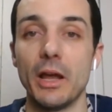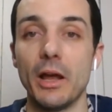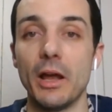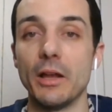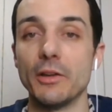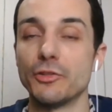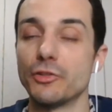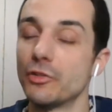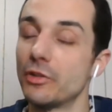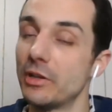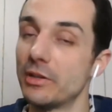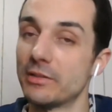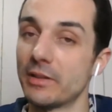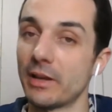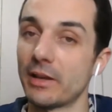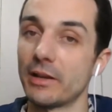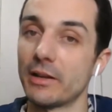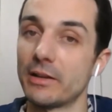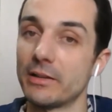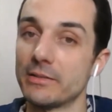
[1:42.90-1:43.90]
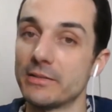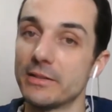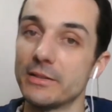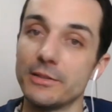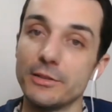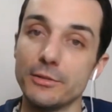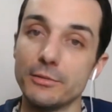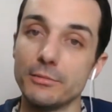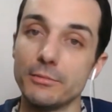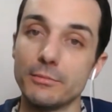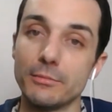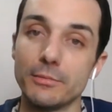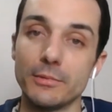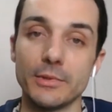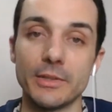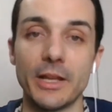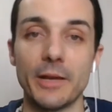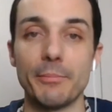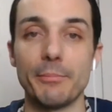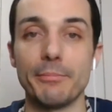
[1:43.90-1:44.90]
Sh- is that going to continue? Will
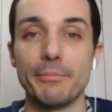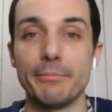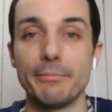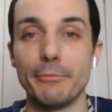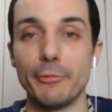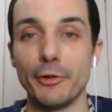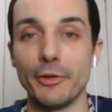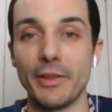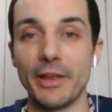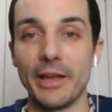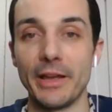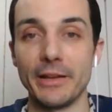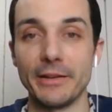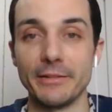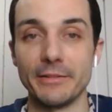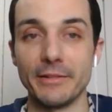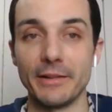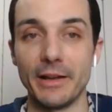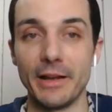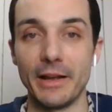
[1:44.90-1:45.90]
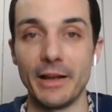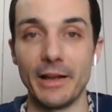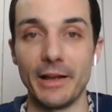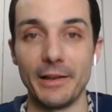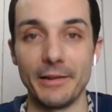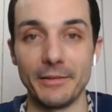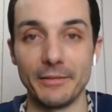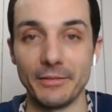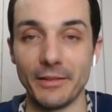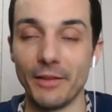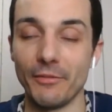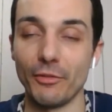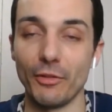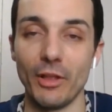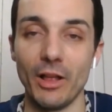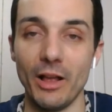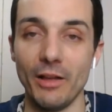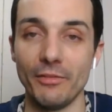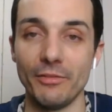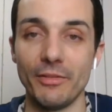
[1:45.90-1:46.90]
that will that uh, level
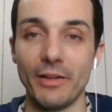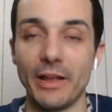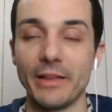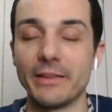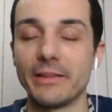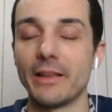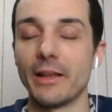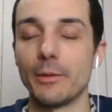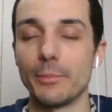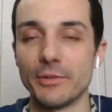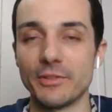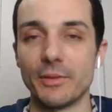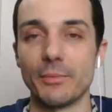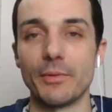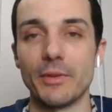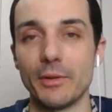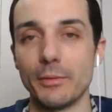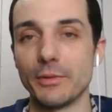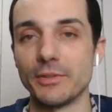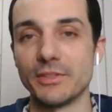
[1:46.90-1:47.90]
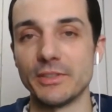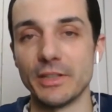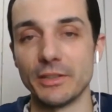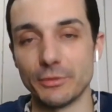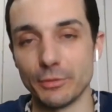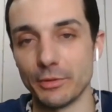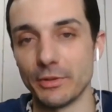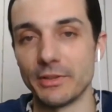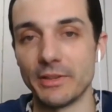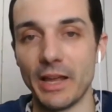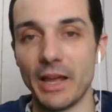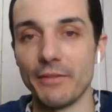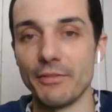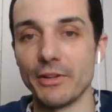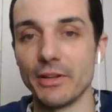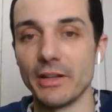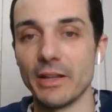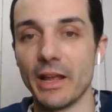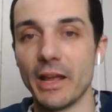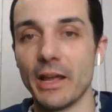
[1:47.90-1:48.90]
off? I think that'll be something that we'll see. I sort of dive
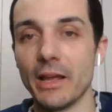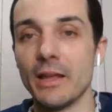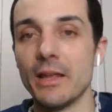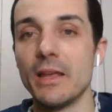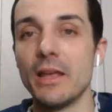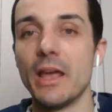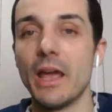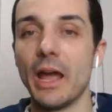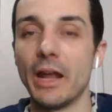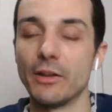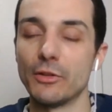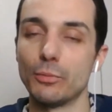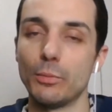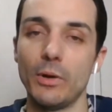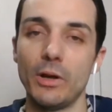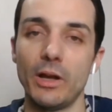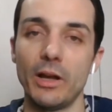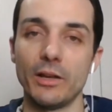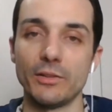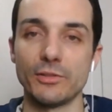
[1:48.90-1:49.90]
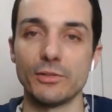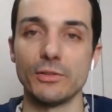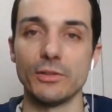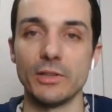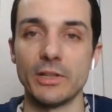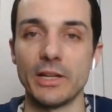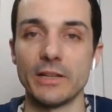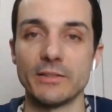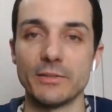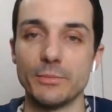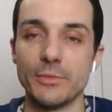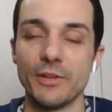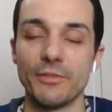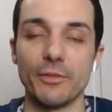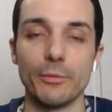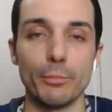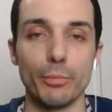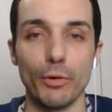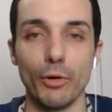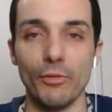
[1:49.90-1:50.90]
into that, and as well, I also look at some
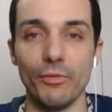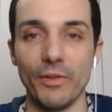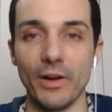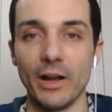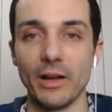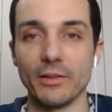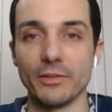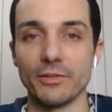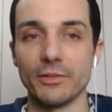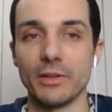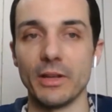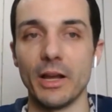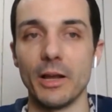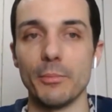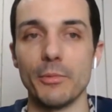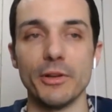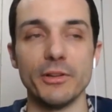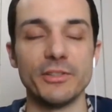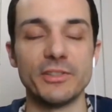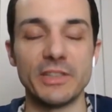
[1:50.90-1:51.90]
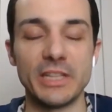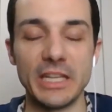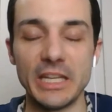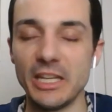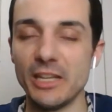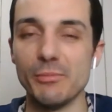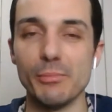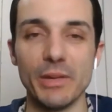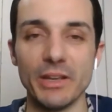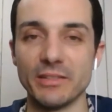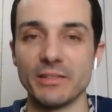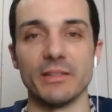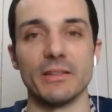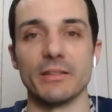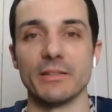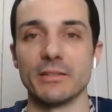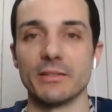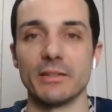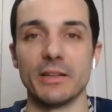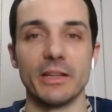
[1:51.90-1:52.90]
different profiles. Um, there's key
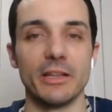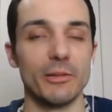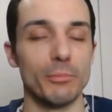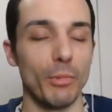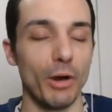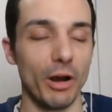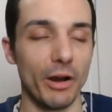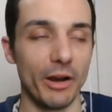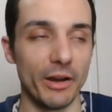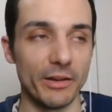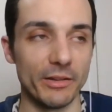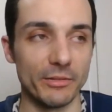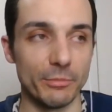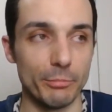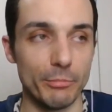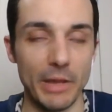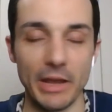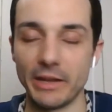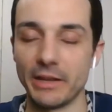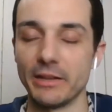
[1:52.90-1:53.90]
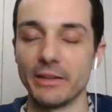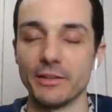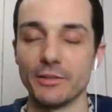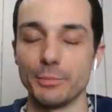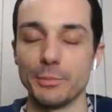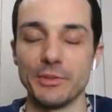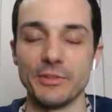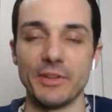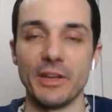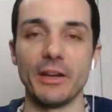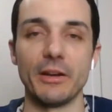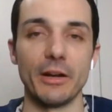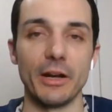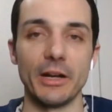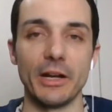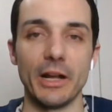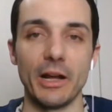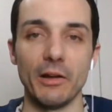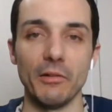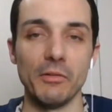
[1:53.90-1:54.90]
misses, and the market is making this mistake right
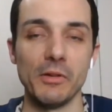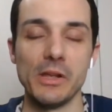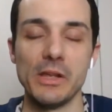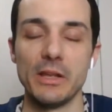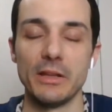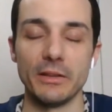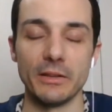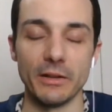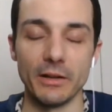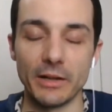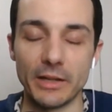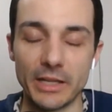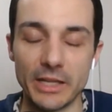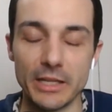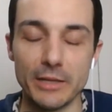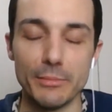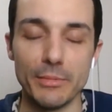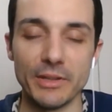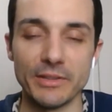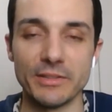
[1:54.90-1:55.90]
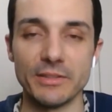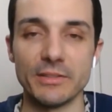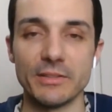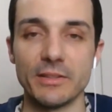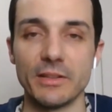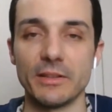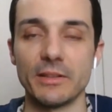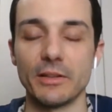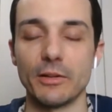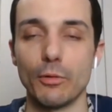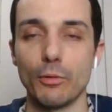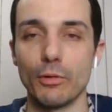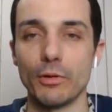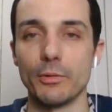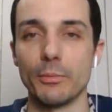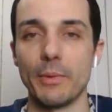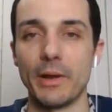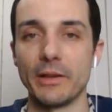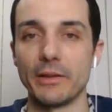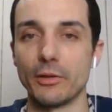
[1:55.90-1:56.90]
now. There are key misses that the
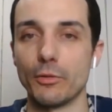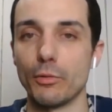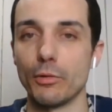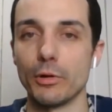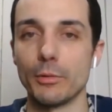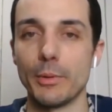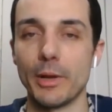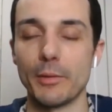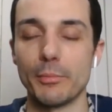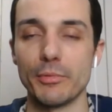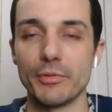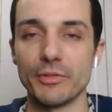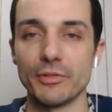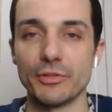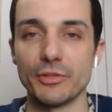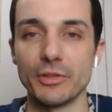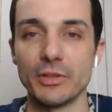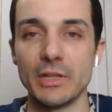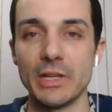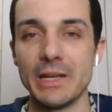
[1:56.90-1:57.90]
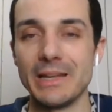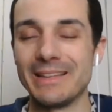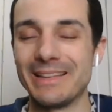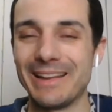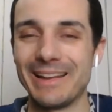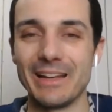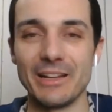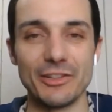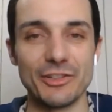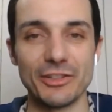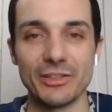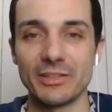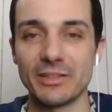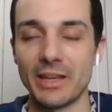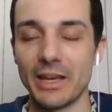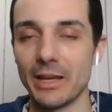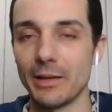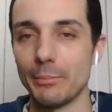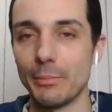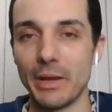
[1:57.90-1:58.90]
quarter at the quarterback position that you just
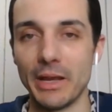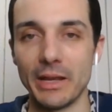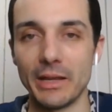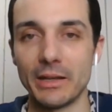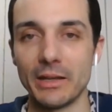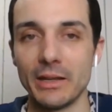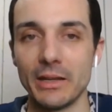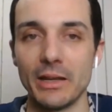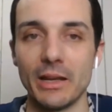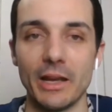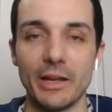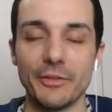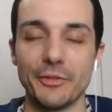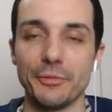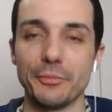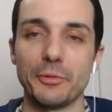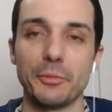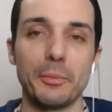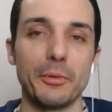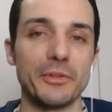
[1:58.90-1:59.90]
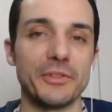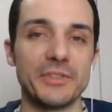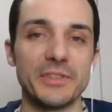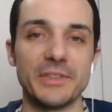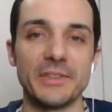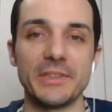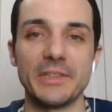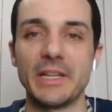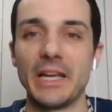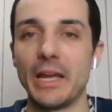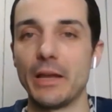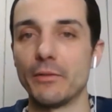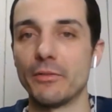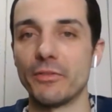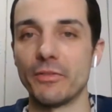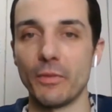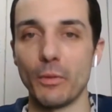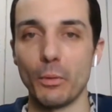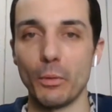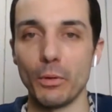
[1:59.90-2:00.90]
can't make in terms of both ceiling and
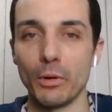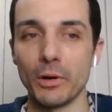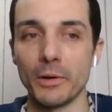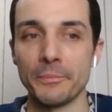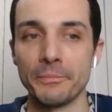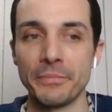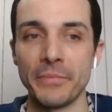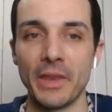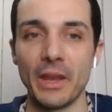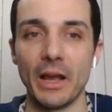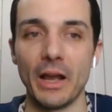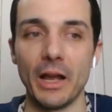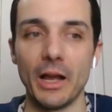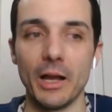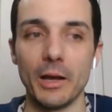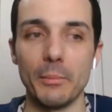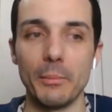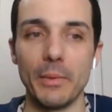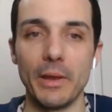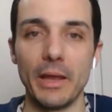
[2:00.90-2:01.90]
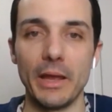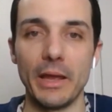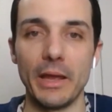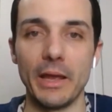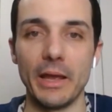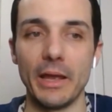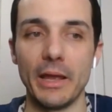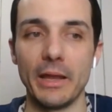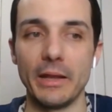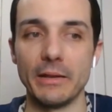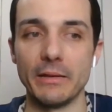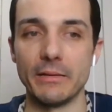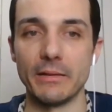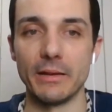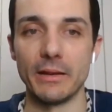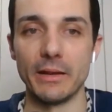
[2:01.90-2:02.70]
floor, um, and